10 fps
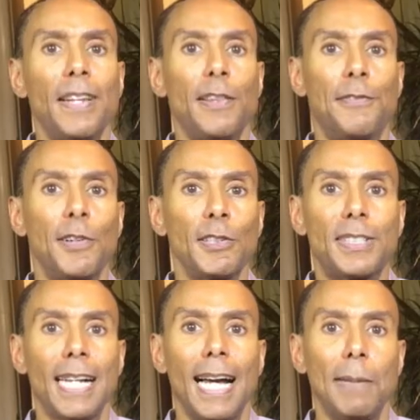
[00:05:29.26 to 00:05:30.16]
of the first
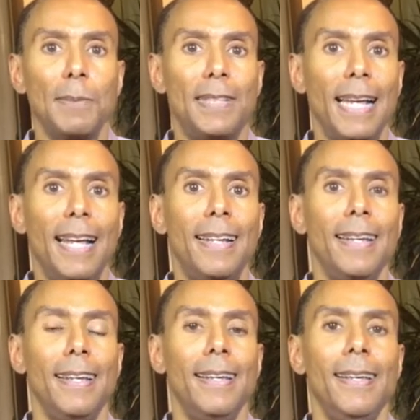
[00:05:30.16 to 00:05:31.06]
times that
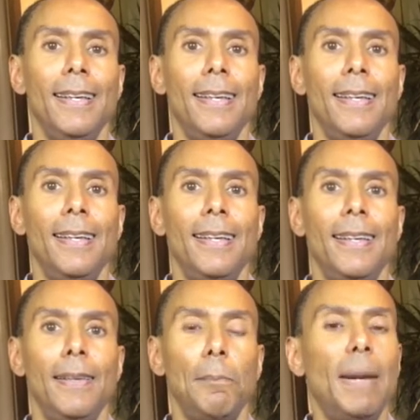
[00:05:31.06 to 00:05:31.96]

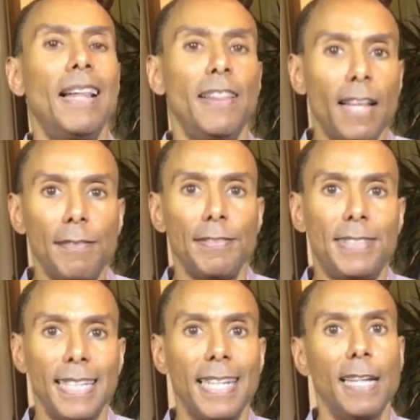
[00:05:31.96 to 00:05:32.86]
my love of
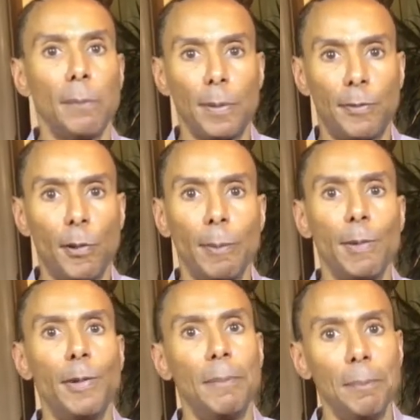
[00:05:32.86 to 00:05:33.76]
singing and performing
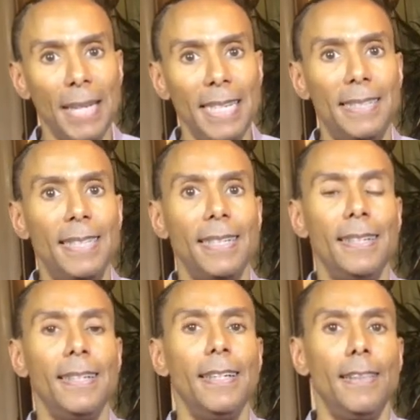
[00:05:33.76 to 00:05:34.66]
would meet
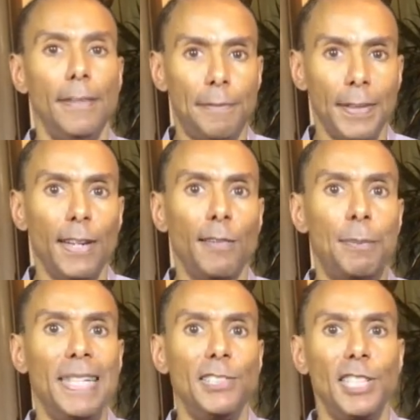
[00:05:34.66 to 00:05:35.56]
the fear of
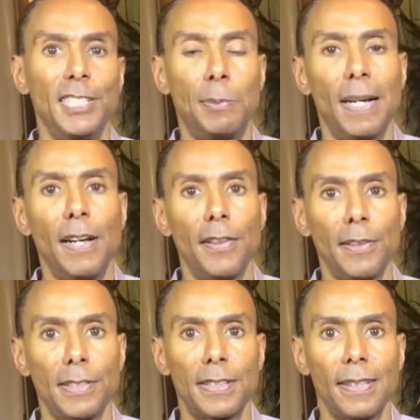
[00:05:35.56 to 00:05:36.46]
being judged by
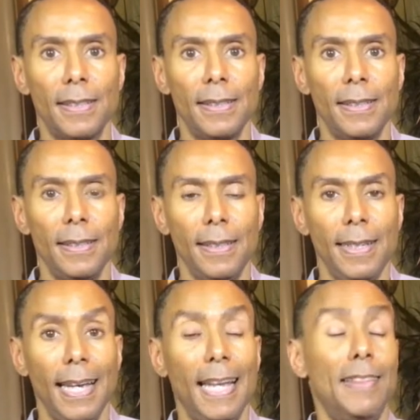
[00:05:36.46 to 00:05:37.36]
others.
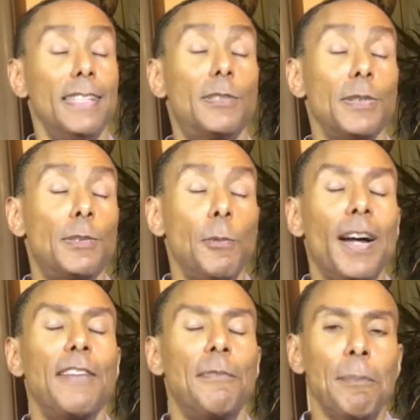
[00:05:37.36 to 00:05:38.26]
And this was
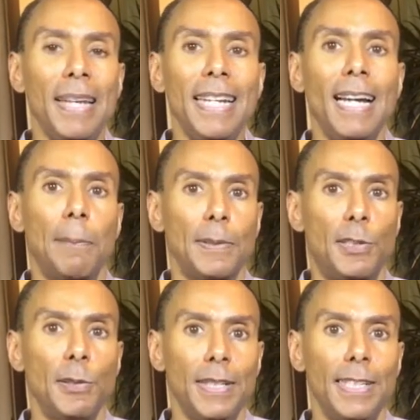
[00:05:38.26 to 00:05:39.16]
one of many
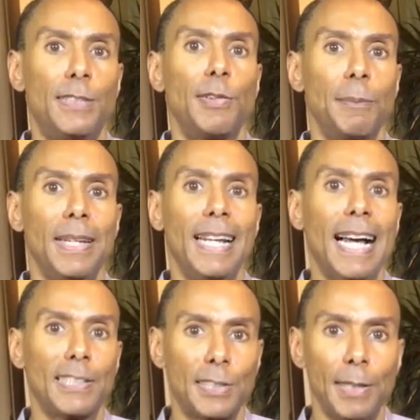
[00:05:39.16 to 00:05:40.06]
opportunities for me to
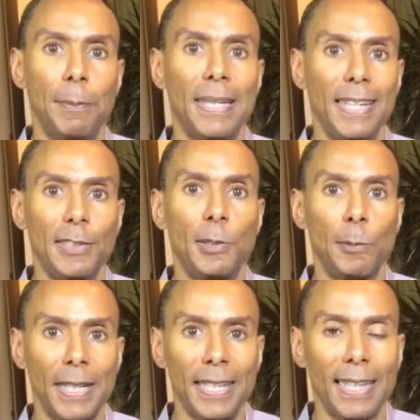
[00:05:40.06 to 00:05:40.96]
actually begin to
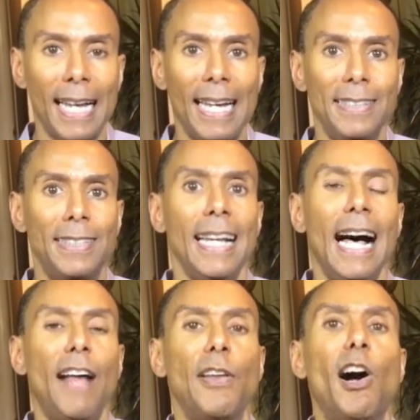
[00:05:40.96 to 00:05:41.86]
realize
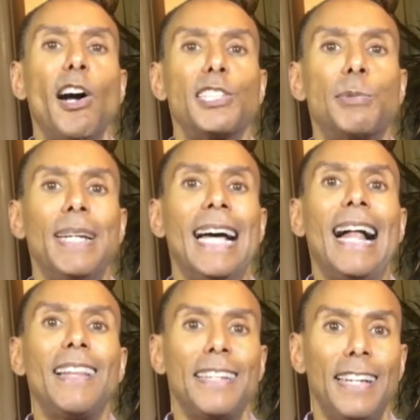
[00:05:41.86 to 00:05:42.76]
how the harsh
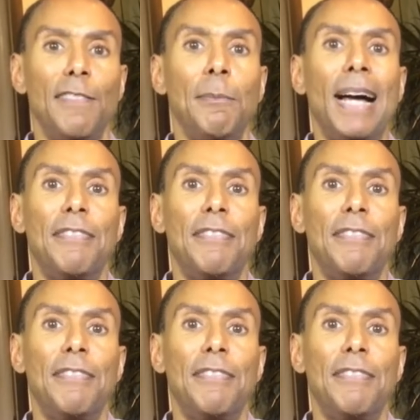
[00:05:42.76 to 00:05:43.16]
reality of my